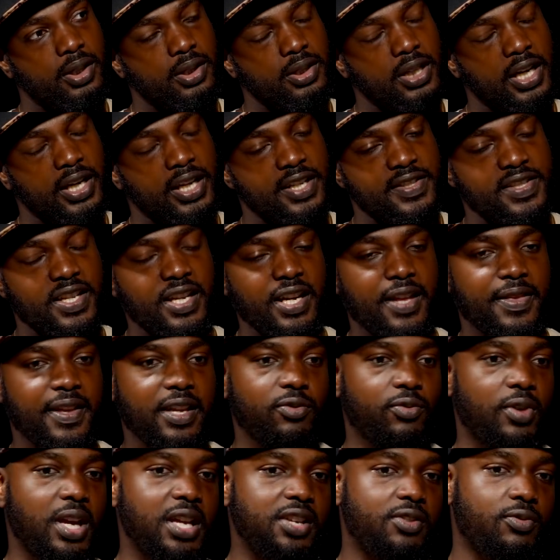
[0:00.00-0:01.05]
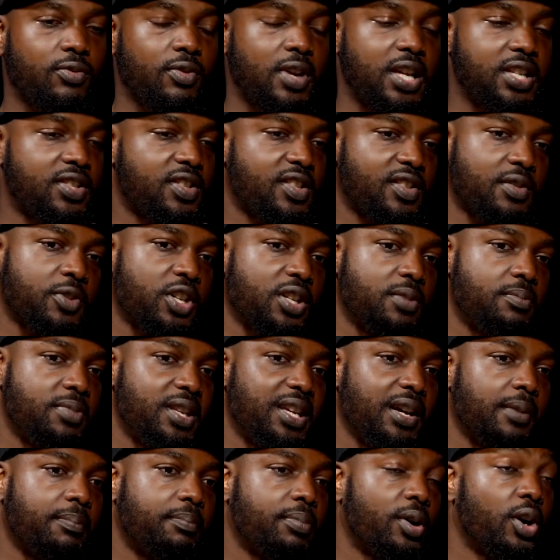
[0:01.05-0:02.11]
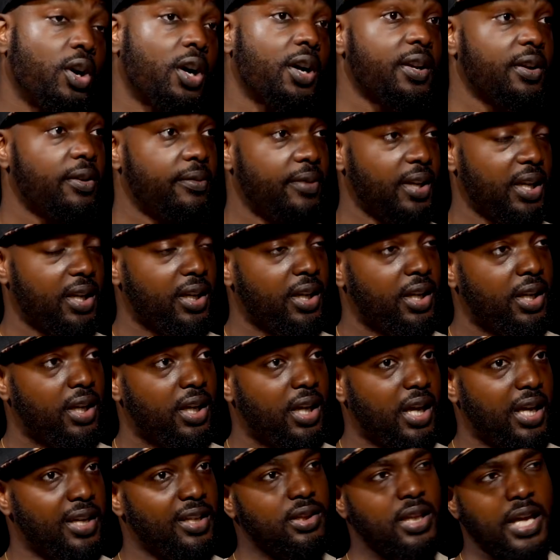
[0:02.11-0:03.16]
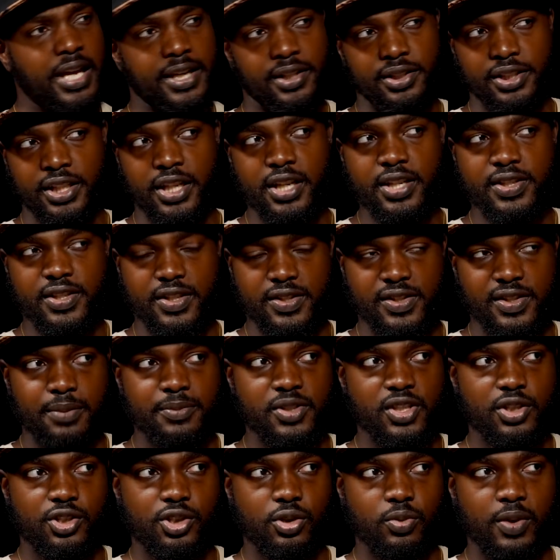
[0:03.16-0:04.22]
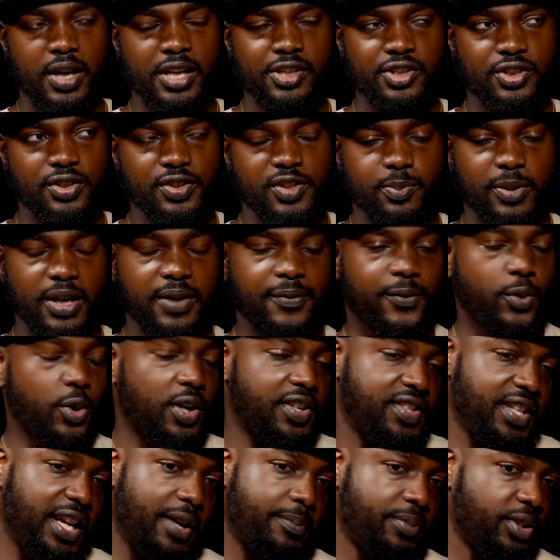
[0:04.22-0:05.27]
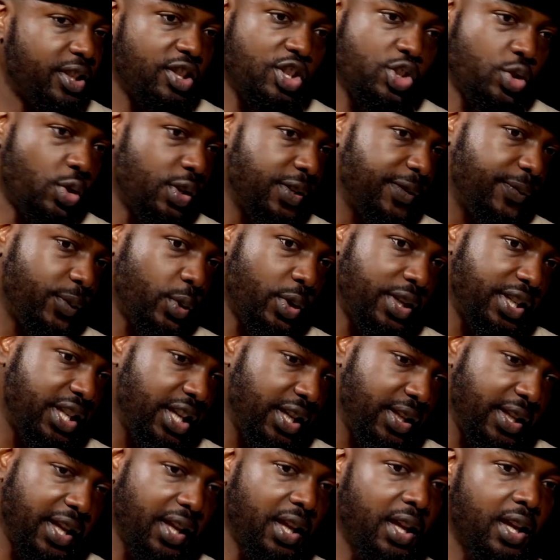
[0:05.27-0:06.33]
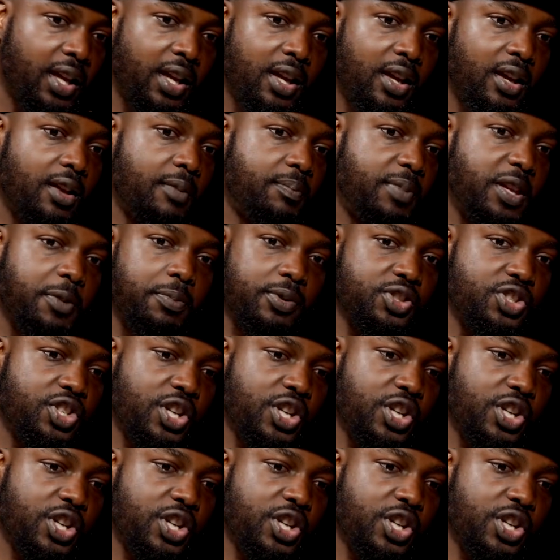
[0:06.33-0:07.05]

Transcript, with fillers: And like I said, I think ra- racism can be a part of it, and it likely is in some situations. But for example, in the George Floyd killing, people